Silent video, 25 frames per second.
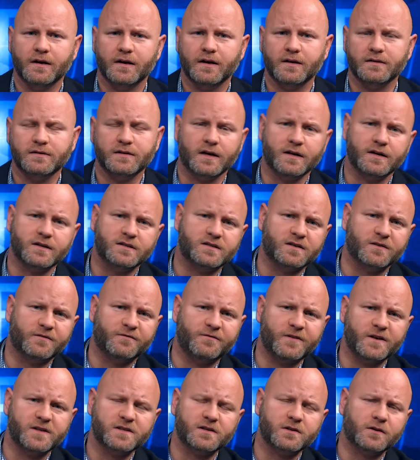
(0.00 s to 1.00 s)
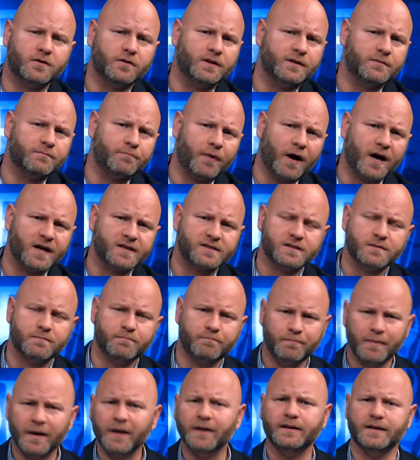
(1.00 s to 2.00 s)
is that it's a physical
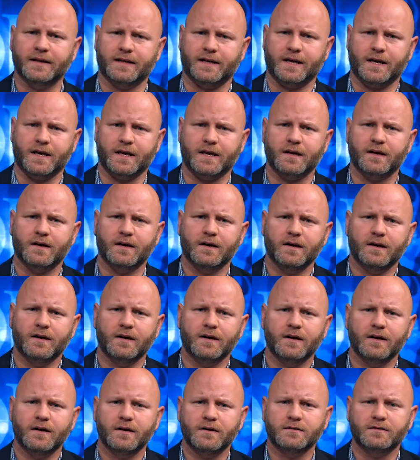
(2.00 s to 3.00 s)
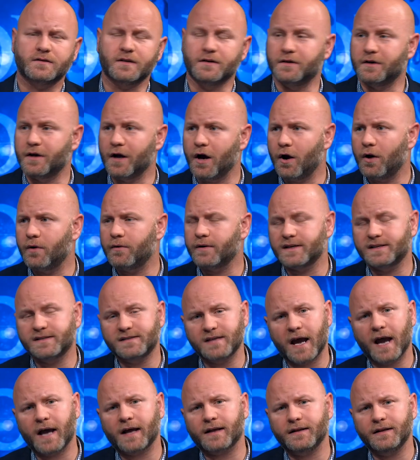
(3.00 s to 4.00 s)
impossibility to know
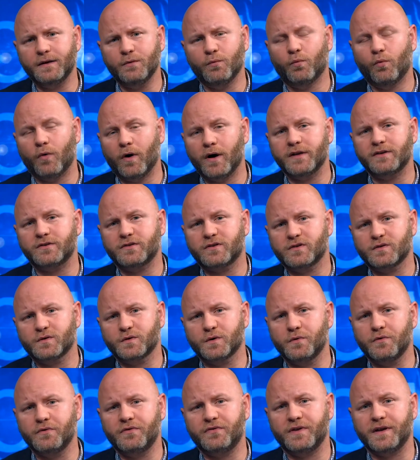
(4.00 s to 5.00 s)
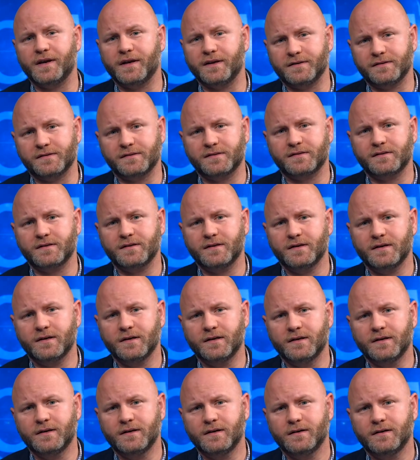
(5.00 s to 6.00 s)
exactly what truth is.
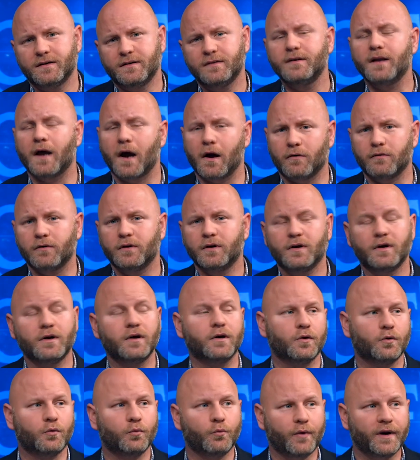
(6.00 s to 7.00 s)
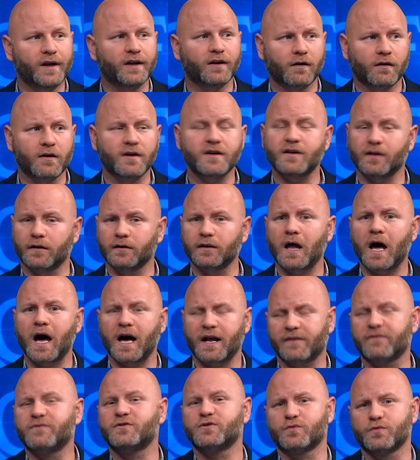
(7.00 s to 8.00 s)
Now, we learned a
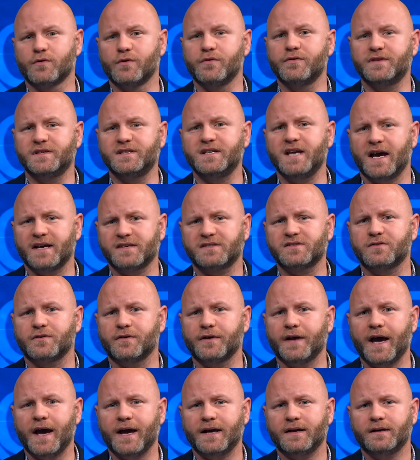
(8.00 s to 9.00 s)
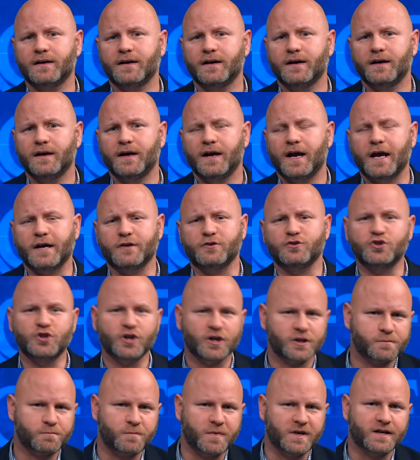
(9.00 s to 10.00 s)
lot of truths yesterday. And
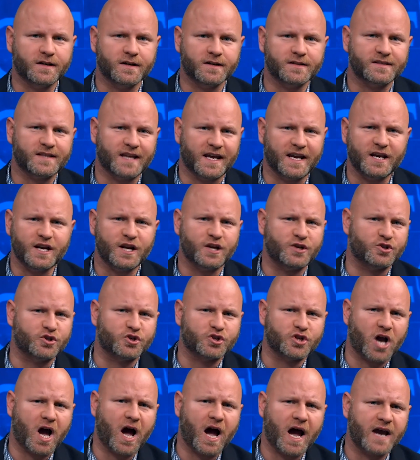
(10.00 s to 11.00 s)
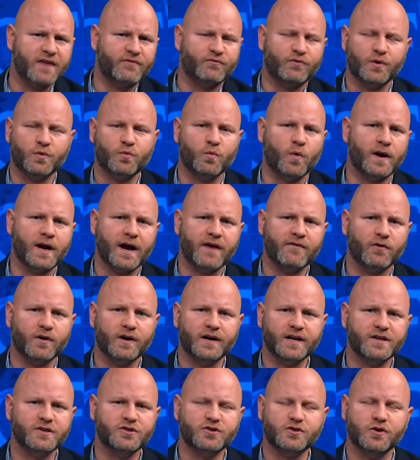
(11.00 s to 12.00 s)
just because they didn't jive with whatever
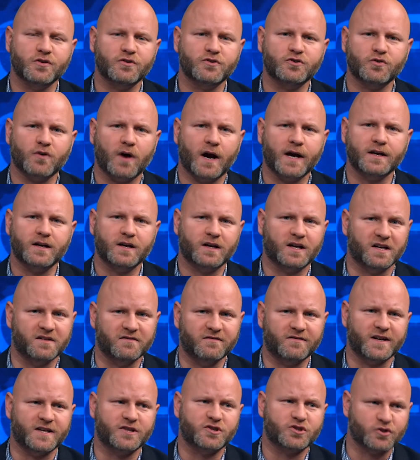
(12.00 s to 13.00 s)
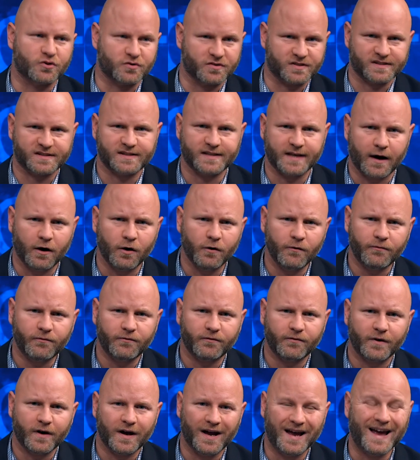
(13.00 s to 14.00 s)
it is you're trying to convince
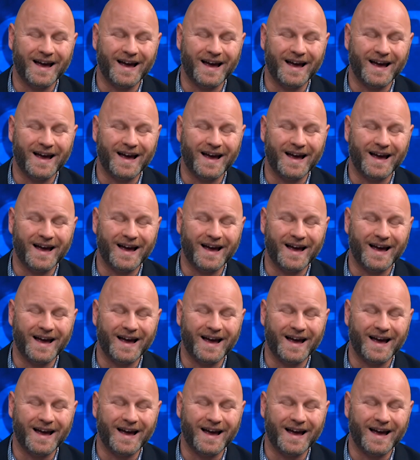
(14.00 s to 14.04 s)
yourself,